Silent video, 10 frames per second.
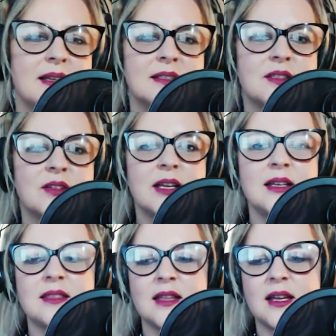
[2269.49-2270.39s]
is there
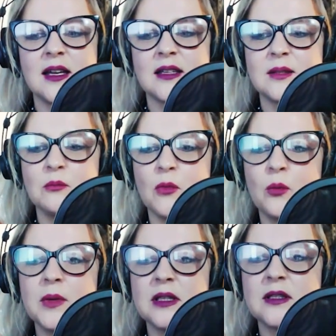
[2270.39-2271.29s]
anything at the
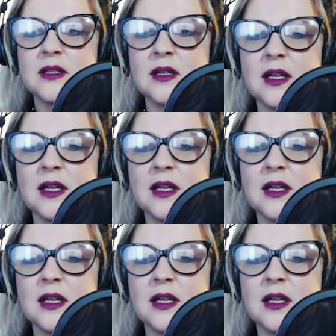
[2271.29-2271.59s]
moment,